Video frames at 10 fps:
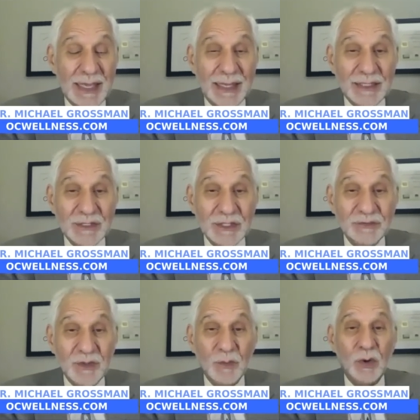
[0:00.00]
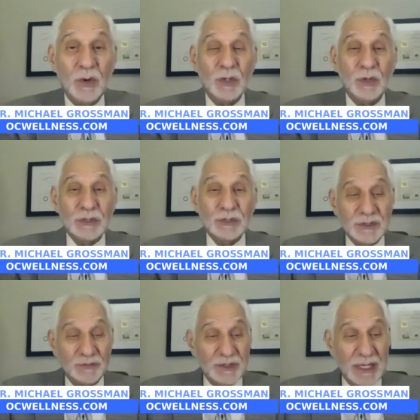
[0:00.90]
And this is from all
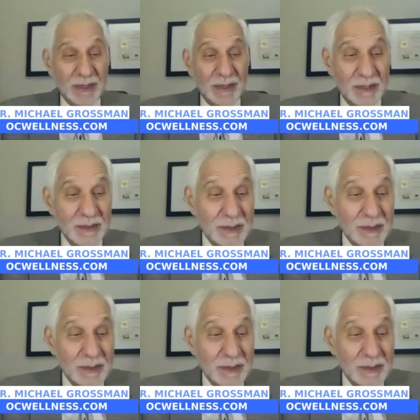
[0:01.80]
causes of death.